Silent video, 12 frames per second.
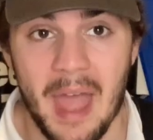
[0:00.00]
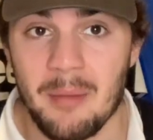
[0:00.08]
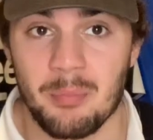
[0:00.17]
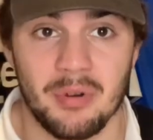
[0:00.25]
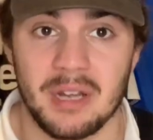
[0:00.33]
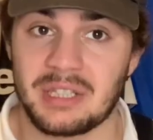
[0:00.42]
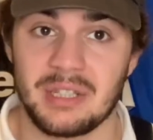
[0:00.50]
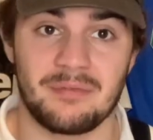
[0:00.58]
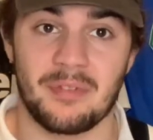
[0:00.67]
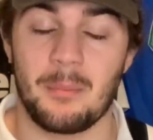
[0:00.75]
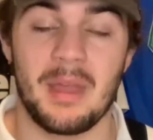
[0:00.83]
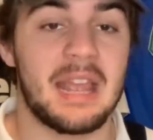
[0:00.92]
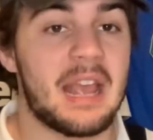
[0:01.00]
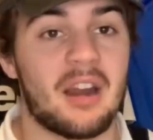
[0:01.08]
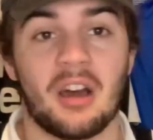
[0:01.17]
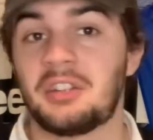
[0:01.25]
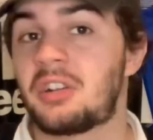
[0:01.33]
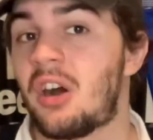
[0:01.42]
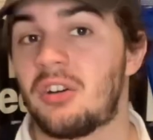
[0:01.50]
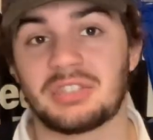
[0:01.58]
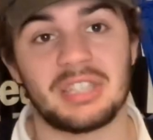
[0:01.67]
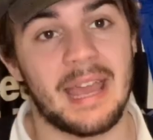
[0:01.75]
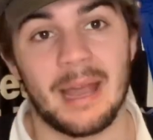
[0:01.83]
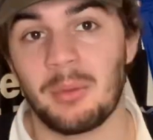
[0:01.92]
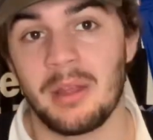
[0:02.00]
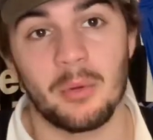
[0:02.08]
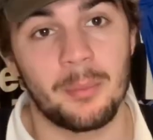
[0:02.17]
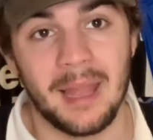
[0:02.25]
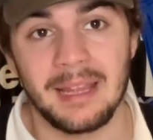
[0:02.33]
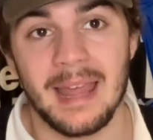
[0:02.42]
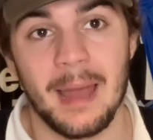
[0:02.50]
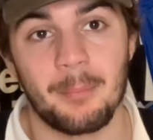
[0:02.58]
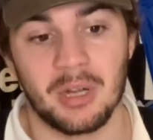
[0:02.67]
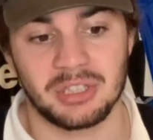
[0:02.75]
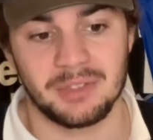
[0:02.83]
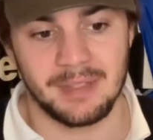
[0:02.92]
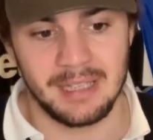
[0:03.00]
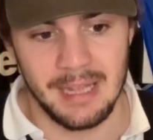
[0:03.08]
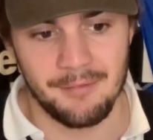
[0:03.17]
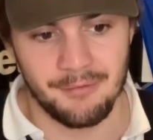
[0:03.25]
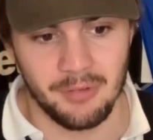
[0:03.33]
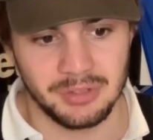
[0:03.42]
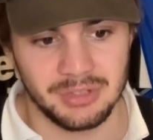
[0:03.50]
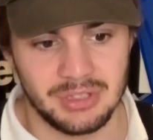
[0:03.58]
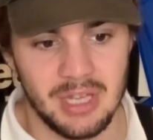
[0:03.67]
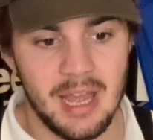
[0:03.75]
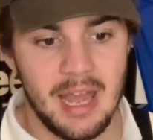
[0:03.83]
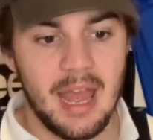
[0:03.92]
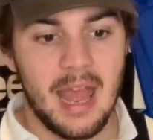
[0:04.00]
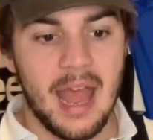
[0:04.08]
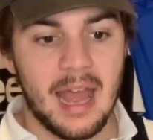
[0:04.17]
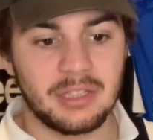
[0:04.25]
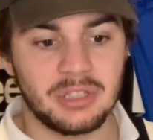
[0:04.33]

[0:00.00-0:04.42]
impressive for me, and I can't see how he will make that much of a difference. And